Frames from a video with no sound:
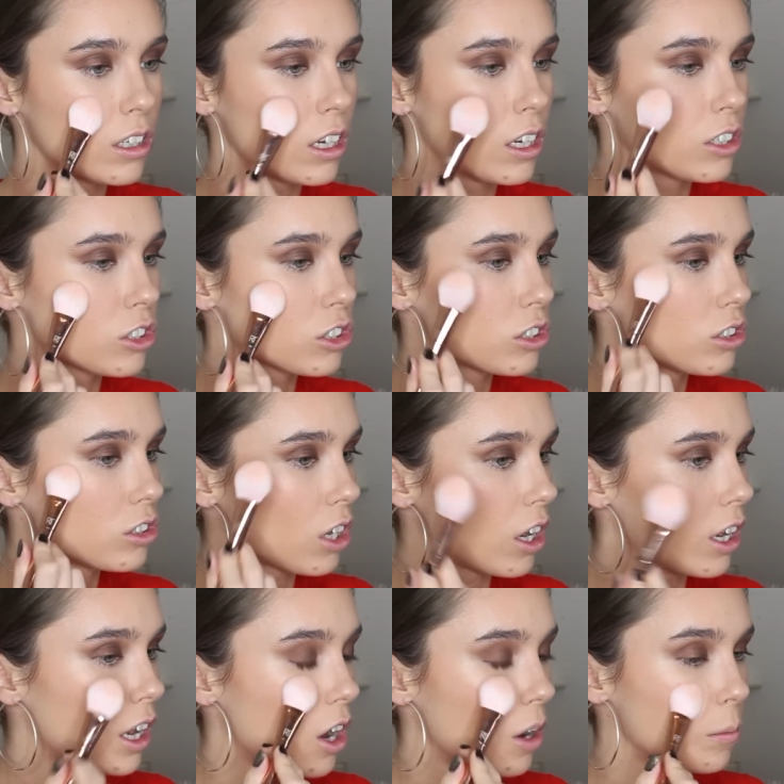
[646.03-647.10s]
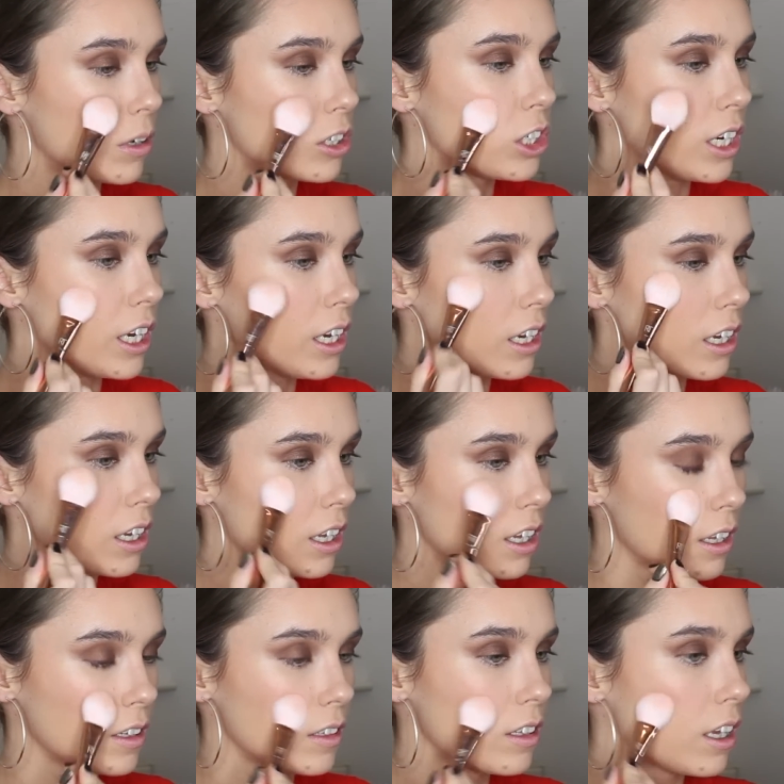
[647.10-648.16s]
I just dot it on my cheek
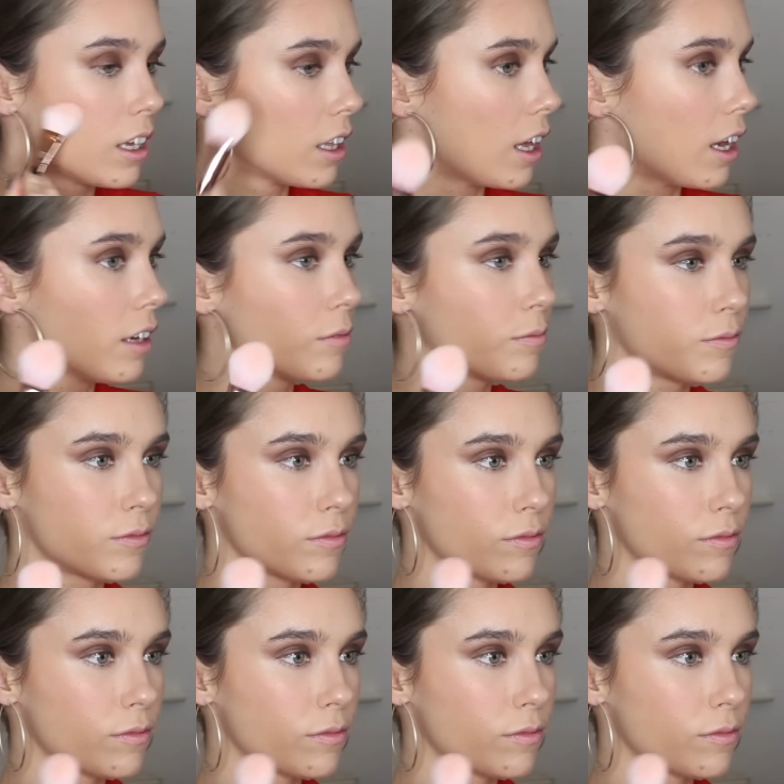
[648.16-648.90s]
like that.